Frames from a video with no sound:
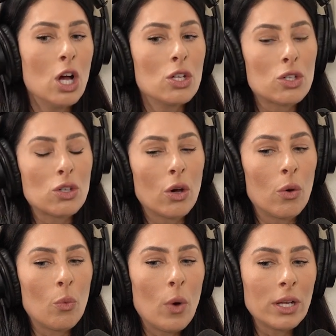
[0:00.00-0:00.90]
So
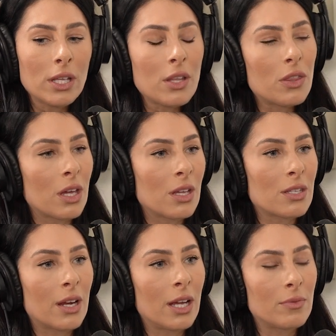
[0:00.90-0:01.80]
one of the things
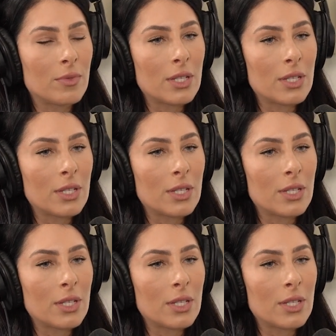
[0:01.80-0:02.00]
that I